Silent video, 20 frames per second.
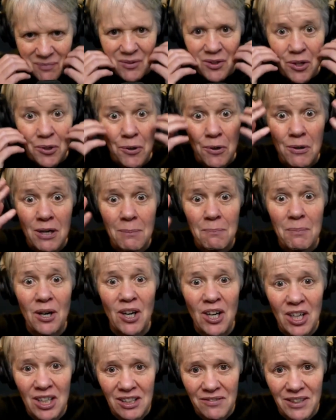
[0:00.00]
throw up
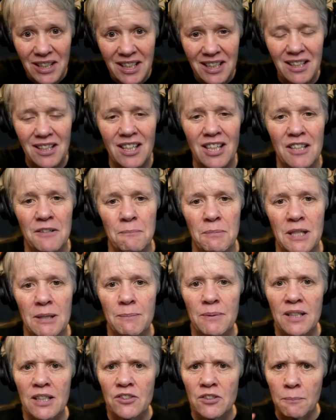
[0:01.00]
all of it on
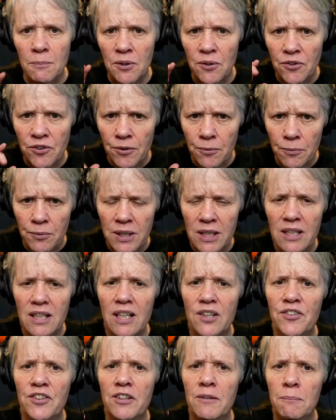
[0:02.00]
people as opposed to
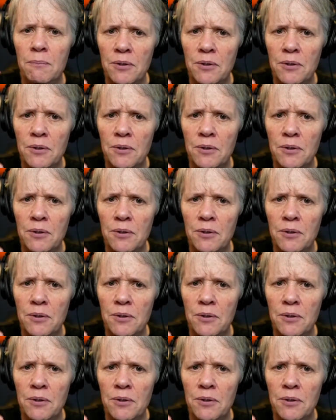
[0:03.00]
realizing the